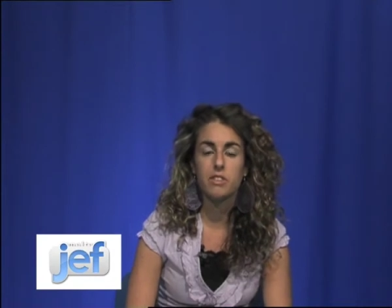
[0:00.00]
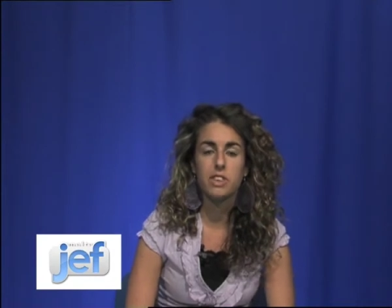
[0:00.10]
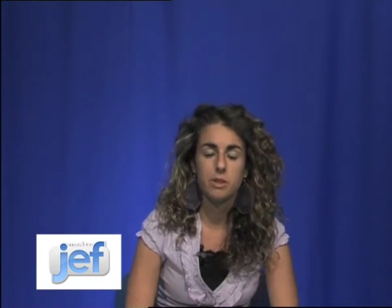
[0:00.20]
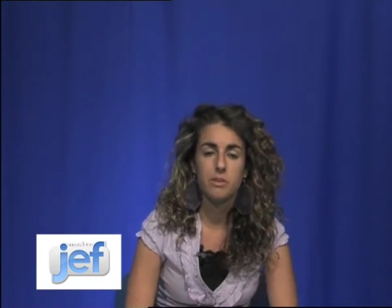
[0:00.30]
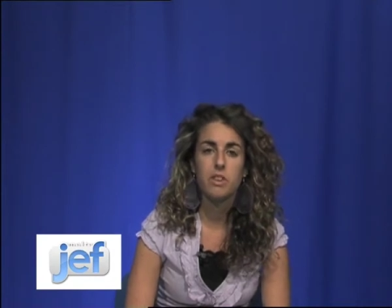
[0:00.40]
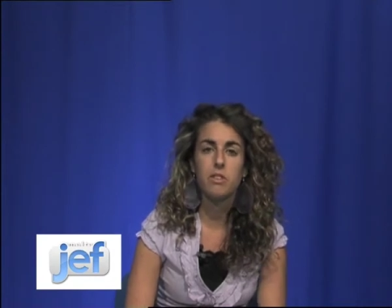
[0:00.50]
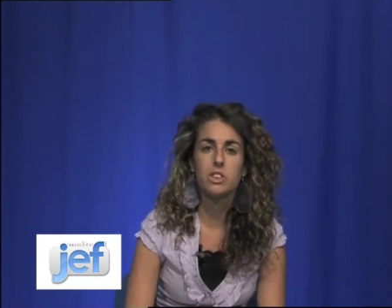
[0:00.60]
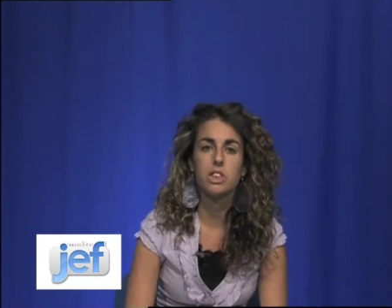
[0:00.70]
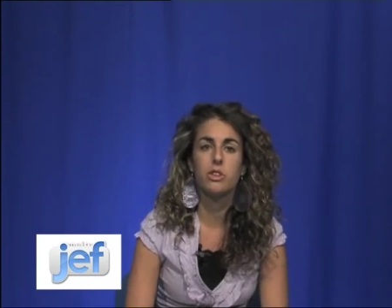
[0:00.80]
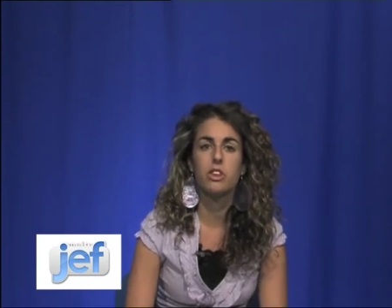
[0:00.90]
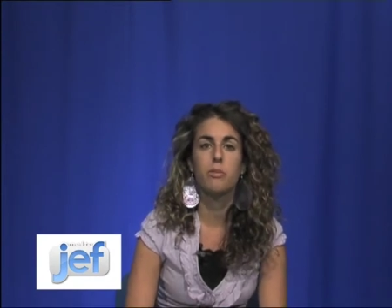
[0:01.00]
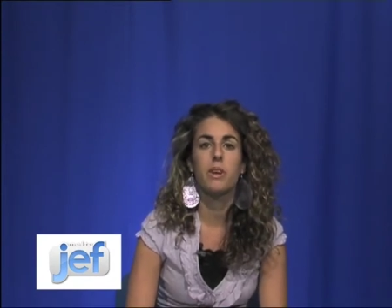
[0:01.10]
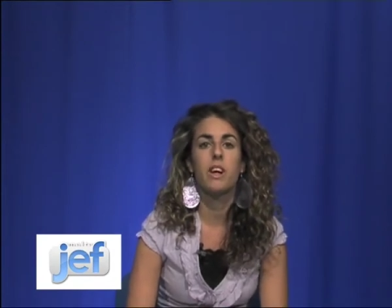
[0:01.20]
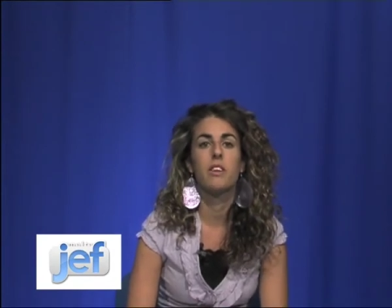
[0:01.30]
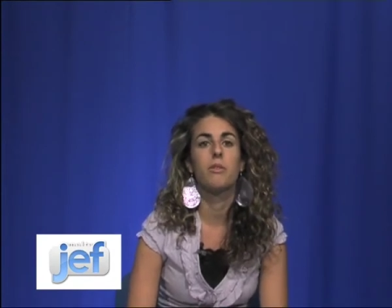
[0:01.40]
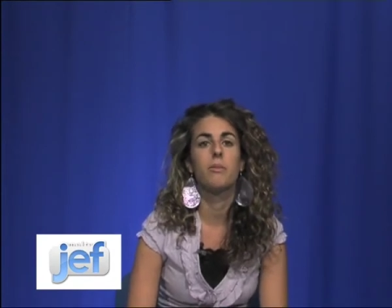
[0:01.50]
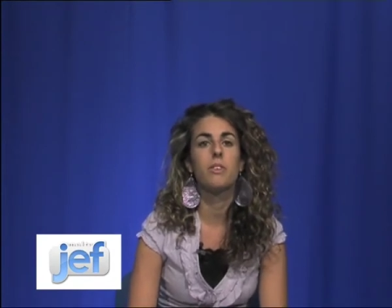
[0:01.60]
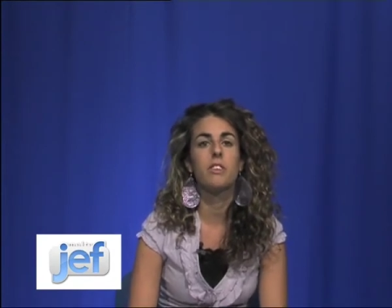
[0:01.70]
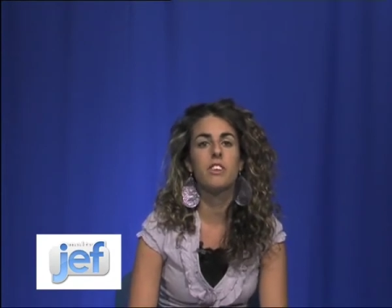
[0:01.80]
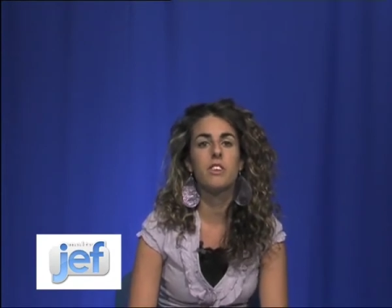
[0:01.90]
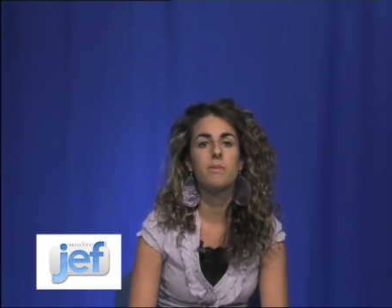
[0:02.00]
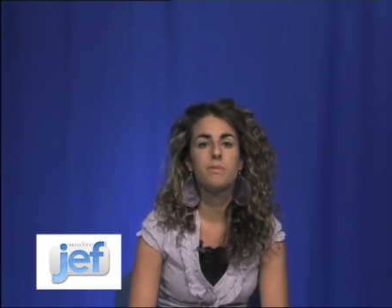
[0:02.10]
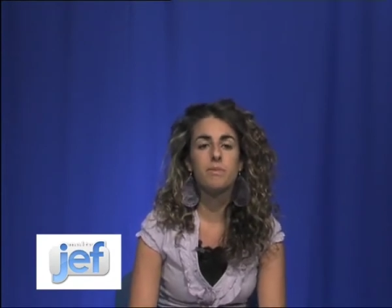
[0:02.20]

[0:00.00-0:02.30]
seminar, which is going to be held in Malta